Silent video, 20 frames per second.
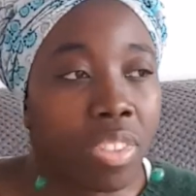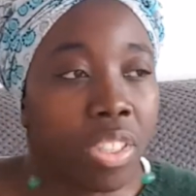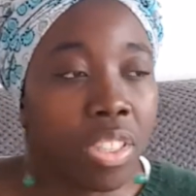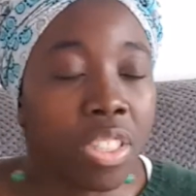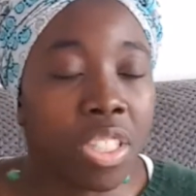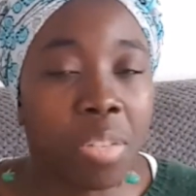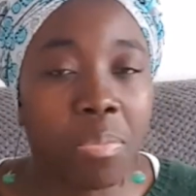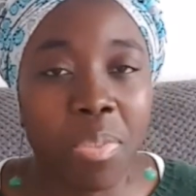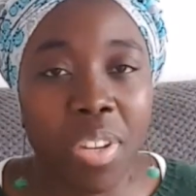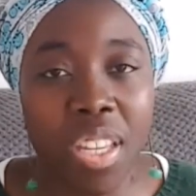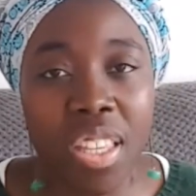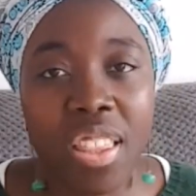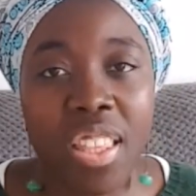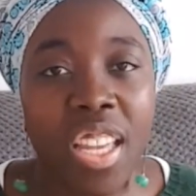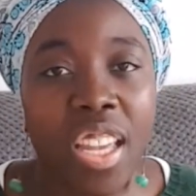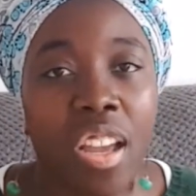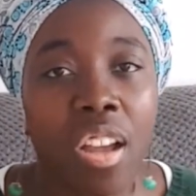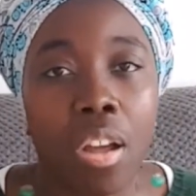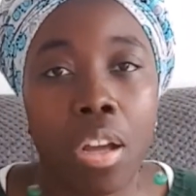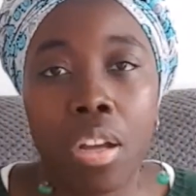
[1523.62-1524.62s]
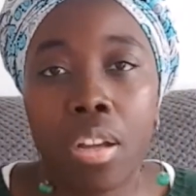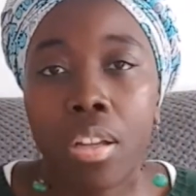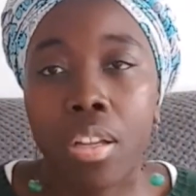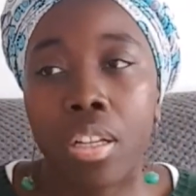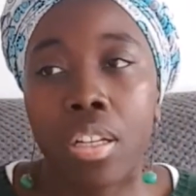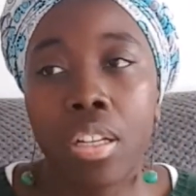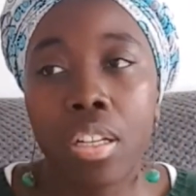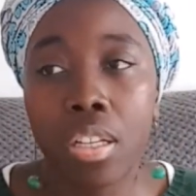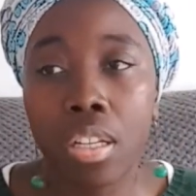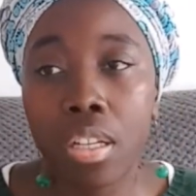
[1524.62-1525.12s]
to me, they are
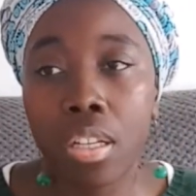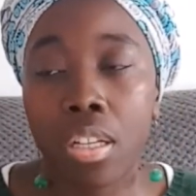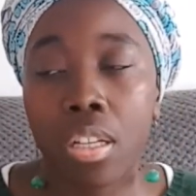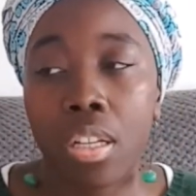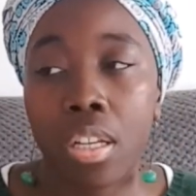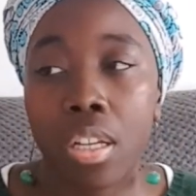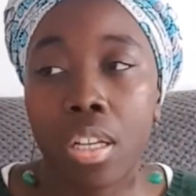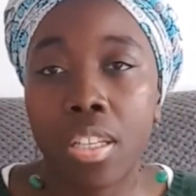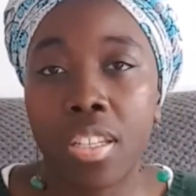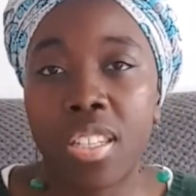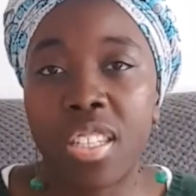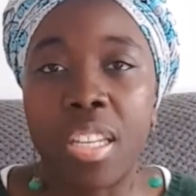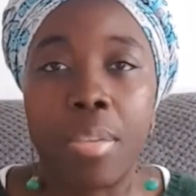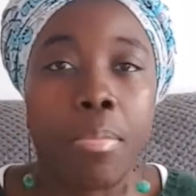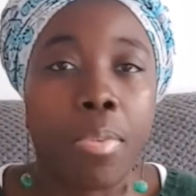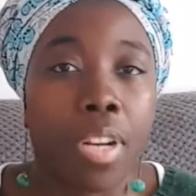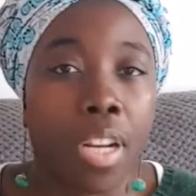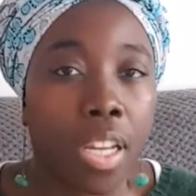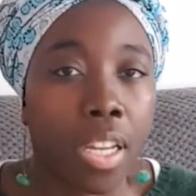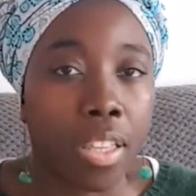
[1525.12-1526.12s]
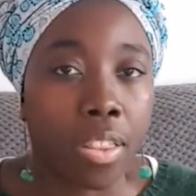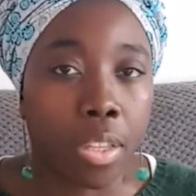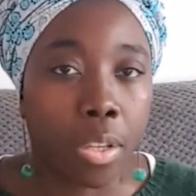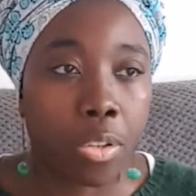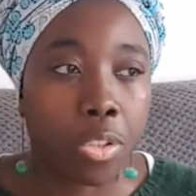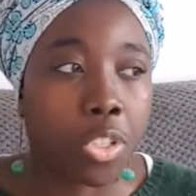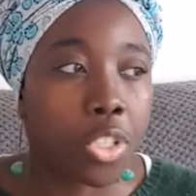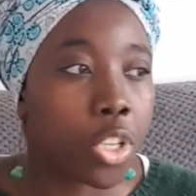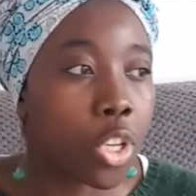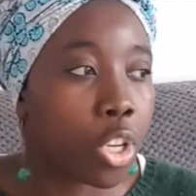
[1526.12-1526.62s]
similar in
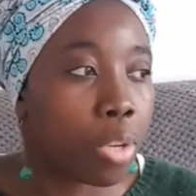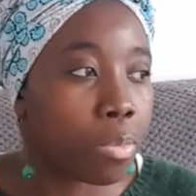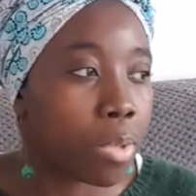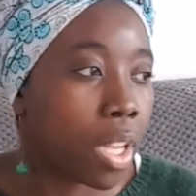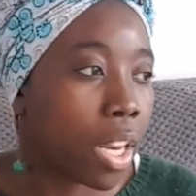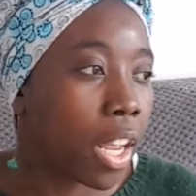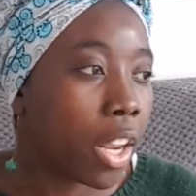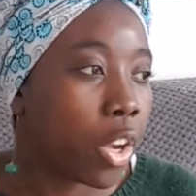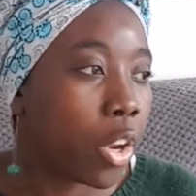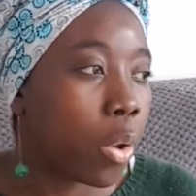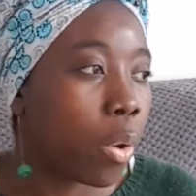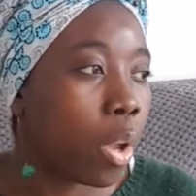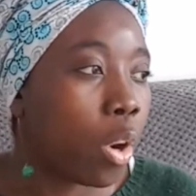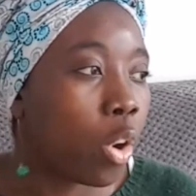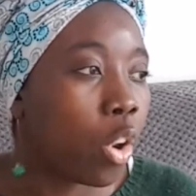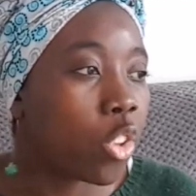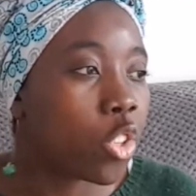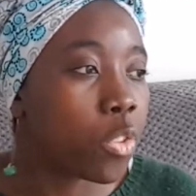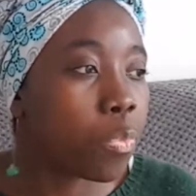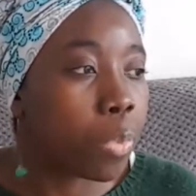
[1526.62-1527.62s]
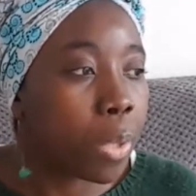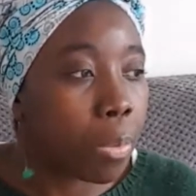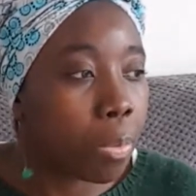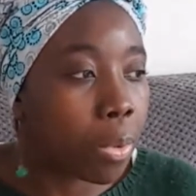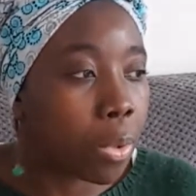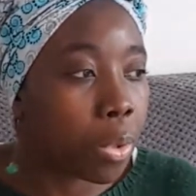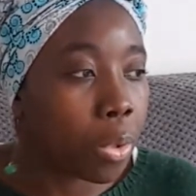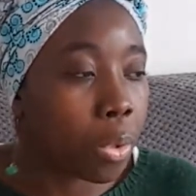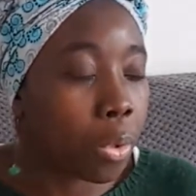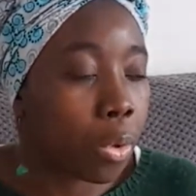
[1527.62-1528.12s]
those terms. And I know a lot of
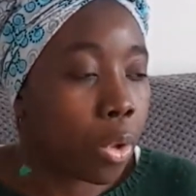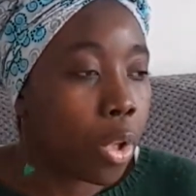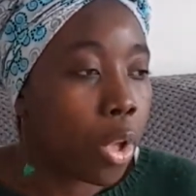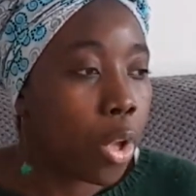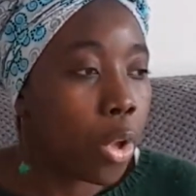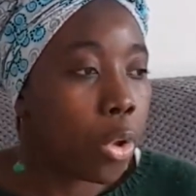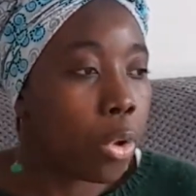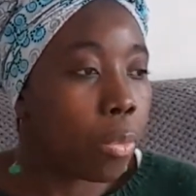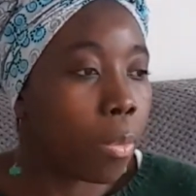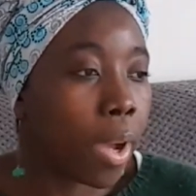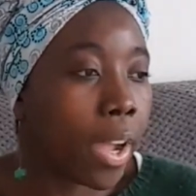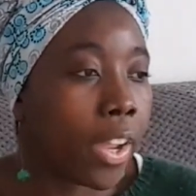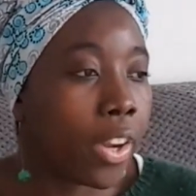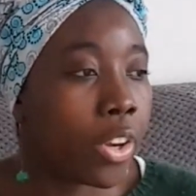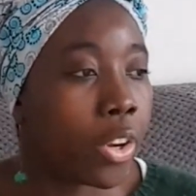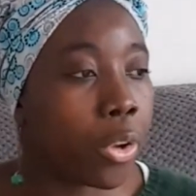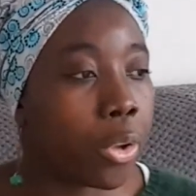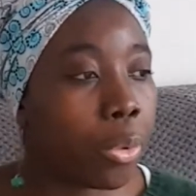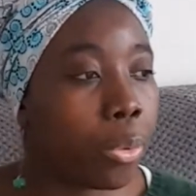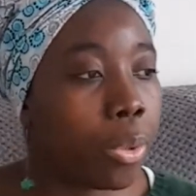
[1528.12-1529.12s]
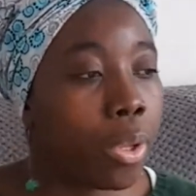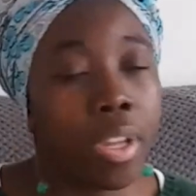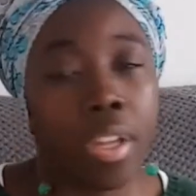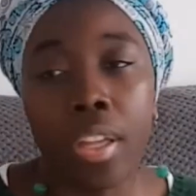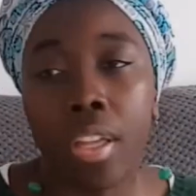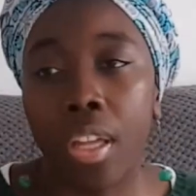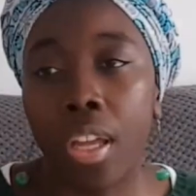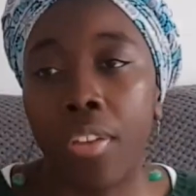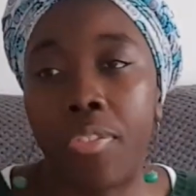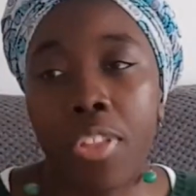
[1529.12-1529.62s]
people who I know,
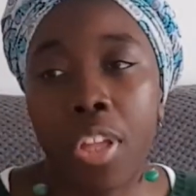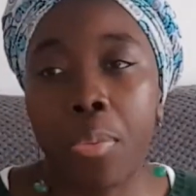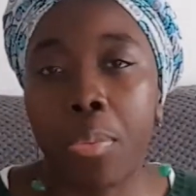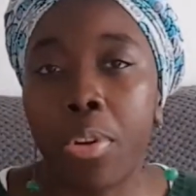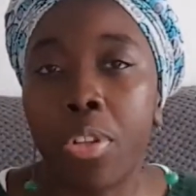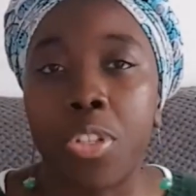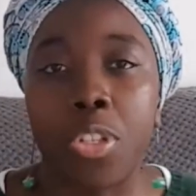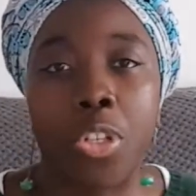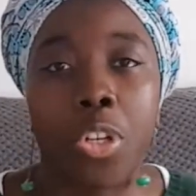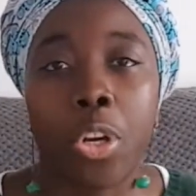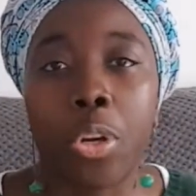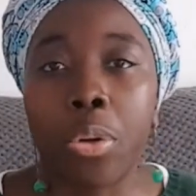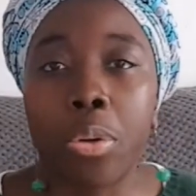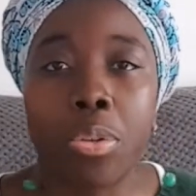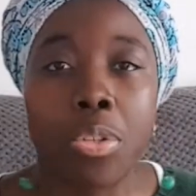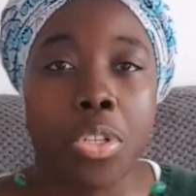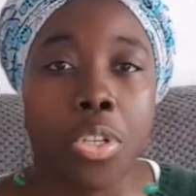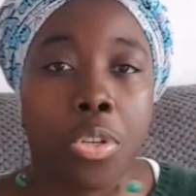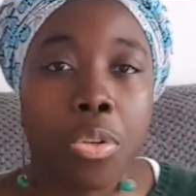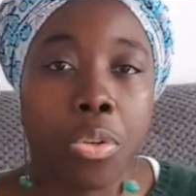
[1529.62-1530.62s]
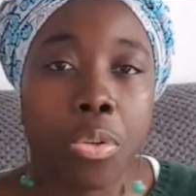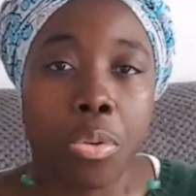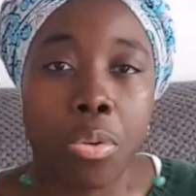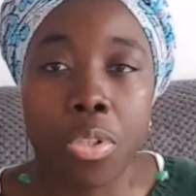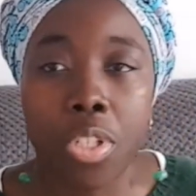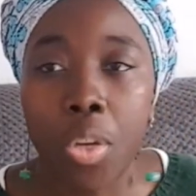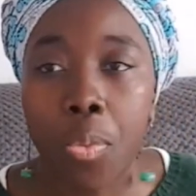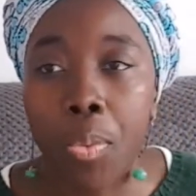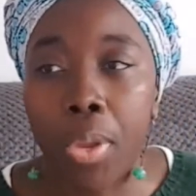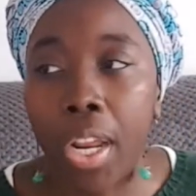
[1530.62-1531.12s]
if they were to go to
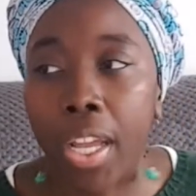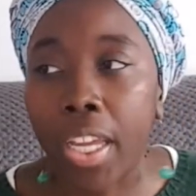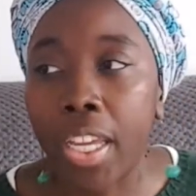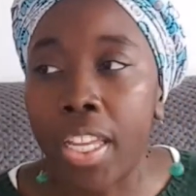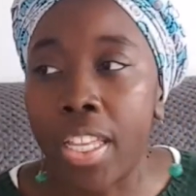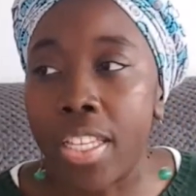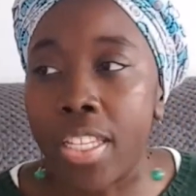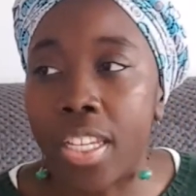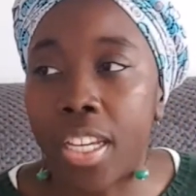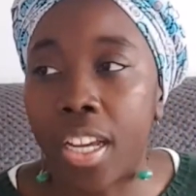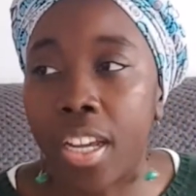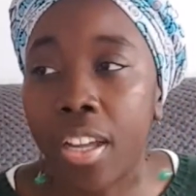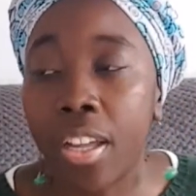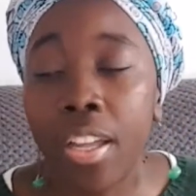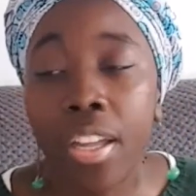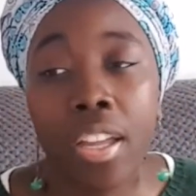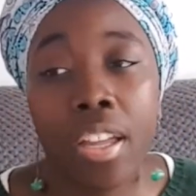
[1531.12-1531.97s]
somewhere like India,